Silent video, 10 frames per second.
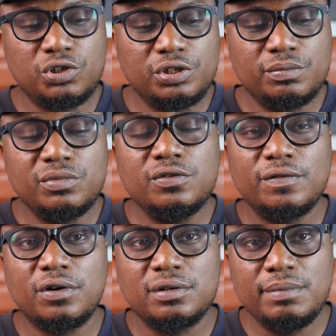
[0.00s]
should
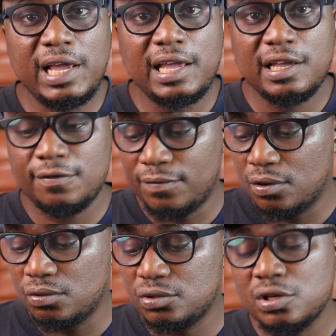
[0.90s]
move on making
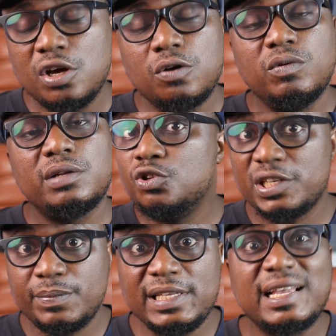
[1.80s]
phones with
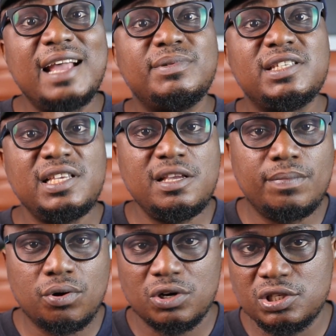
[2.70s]
USB Type-C
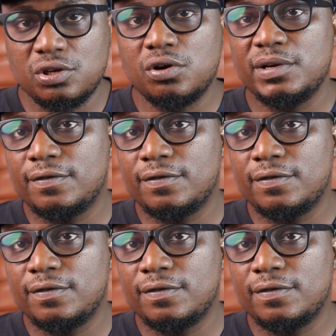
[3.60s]
ports going